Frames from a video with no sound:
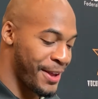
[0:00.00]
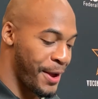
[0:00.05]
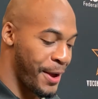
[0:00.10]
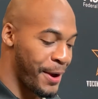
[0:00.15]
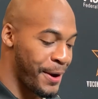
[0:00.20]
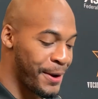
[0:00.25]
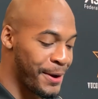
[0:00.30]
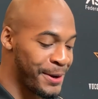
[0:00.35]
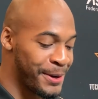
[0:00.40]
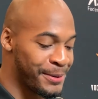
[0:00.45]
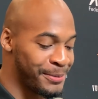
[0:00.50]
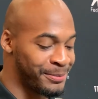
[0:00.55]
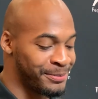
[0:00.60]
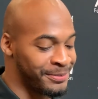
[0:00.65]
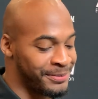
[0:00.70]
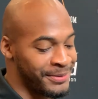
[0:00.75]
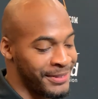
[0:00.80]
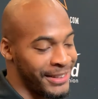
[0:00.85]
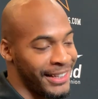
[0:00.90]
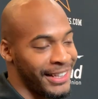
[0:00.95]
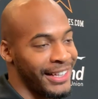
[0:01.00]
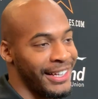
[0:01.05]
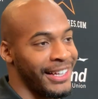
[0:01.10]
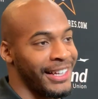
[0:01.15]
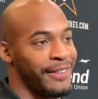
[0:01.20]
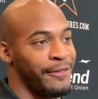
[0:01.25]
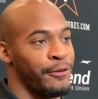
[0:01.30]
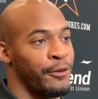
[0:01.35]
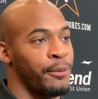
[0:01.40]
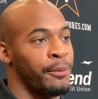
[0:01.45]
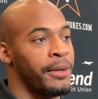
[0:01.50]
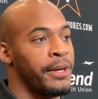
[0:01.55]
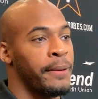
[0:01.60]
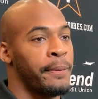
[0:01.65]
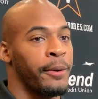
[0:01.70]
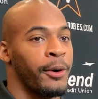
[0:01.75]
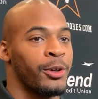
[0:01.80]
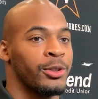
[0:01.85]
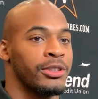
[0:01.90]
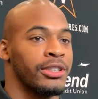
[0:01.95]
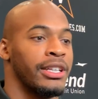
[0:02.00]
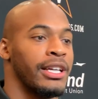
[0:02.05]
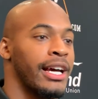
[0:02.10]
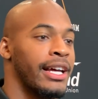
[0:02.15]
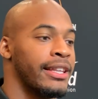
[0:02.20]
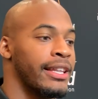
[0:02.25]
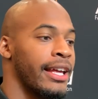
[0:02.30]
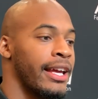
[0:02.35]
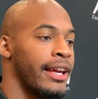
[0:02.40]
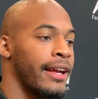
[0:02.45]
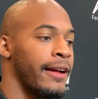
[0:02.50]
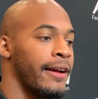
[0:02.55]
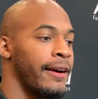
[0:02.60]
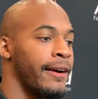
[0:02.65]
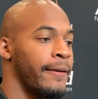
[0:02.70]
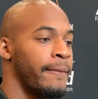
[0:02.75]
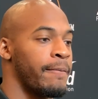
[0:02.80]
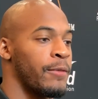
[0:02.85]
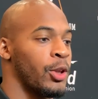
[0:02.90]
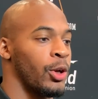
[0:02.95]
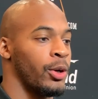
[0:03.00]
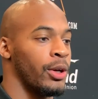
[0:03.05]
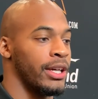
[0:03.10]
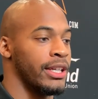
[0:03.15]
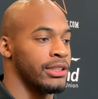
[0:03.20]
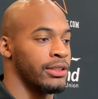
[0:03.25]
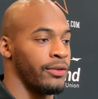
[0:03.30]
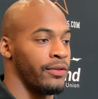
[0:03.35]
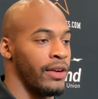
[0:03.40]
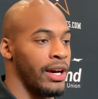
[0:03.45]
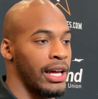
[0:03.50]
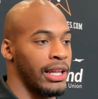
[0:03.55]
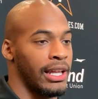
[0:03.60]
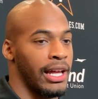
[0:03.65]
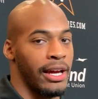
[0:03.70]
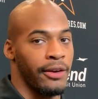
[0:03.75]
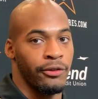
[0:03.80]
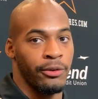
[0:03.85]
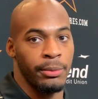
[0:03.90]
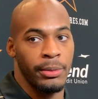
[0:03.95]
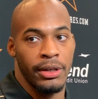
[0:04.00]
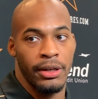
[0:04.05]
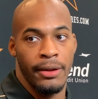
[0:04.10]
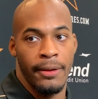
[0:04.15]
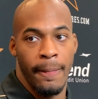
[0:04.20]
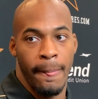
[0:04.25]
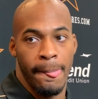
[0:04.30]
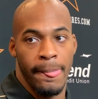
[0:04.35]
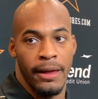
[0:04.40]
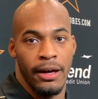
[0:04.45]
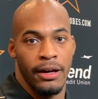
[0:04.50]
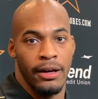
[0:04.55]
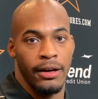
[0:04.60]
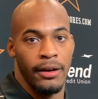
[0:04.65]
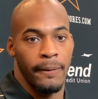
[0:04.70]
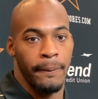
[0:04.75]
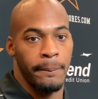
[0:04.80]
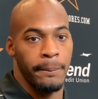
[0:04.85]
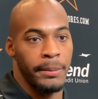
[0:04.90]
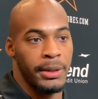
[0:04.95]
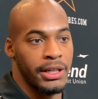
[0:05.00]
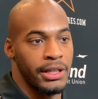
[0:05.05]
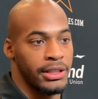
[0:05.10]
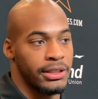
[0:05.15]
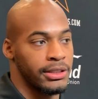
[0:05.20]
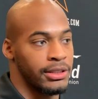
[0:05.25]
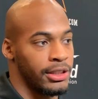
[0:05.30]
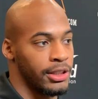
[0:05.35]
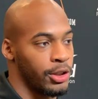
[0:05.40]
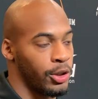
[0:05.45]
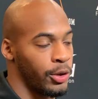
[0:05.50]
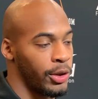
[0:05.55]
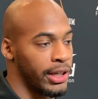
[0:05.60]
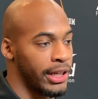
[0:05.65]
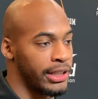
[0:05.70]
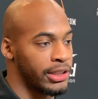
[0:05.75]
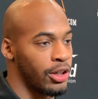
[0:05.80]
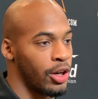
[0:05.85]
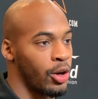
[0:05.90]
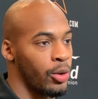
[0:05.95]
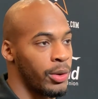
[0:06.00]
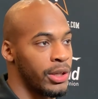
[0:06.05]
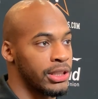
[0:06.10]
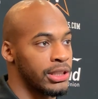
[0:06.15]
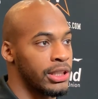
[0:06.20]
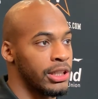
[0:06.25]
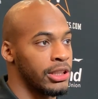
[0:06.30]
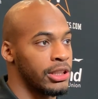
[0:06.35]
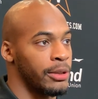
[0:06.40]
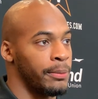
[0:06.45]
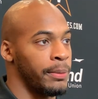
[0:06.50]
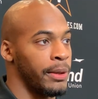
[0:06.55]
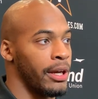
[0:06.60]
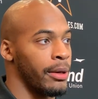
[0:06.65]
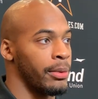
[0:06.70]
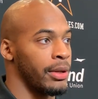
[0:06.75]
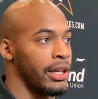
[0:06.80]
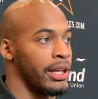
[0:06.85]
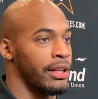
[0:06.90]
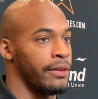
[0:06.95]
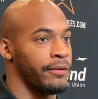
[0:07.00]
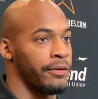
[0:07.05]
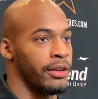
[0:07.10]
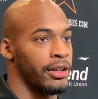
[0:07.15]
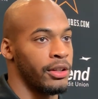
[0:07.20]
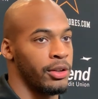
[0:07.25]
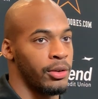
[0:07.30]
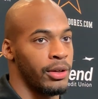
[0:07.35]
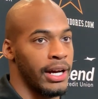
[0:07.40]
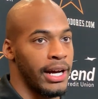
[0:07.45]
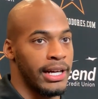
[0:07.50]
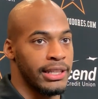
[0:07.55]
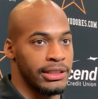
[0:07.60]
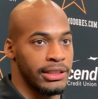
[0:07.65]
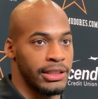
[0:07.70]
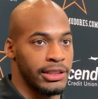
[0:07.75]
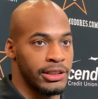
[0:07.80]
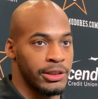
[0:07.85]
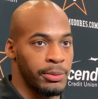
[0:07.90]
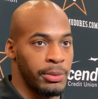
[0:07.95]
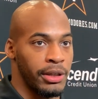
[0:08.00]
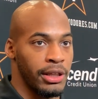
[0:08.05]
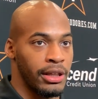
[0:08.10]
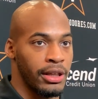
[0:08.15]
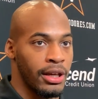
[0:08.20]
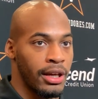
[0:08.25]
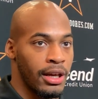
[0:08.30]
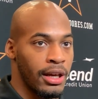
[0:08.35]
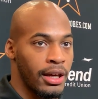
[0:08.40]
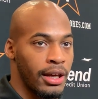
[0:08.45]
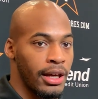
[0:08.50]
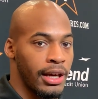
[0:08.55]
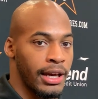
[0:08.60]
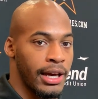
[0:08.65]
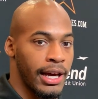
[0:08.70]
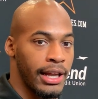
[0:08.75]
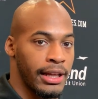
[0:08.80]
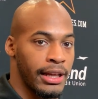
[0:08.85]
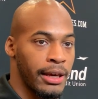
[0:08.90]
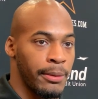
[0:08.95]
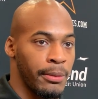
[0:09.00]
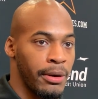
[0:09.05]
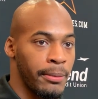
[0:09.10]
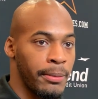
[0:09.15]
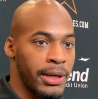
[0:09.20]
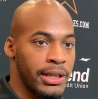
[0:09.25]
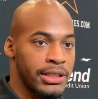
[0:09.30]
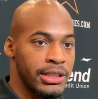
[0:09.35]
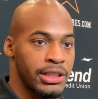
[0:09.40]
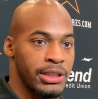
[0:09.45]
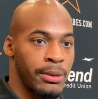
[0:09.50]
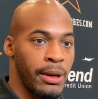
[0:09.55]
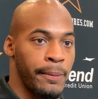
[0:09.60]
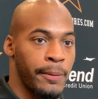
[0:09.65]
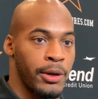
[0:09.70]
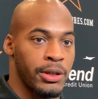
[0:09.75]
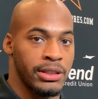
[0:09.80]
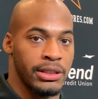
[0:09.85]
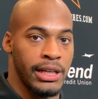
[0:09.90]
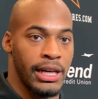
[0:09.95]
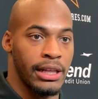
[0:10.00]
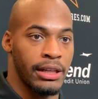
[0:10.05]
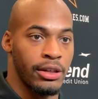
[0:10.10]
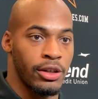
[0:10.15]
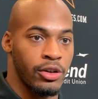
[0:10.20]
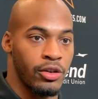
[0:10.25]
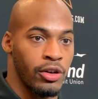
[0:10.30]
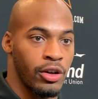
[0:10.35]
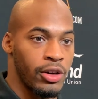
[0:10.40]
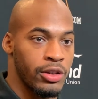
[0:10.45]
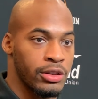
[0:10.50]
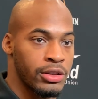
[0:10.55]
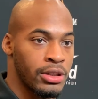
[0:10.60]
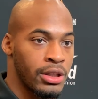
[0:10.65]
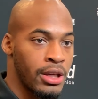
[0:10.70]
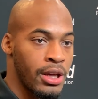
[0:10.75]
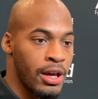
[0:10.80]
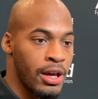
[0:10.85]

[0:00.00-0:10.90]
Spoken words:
For me personally, I think, you know, it's a fine line for me, because, you know, it's always good to be able to get in front of you guys and speak and kind of get my message and my personality across.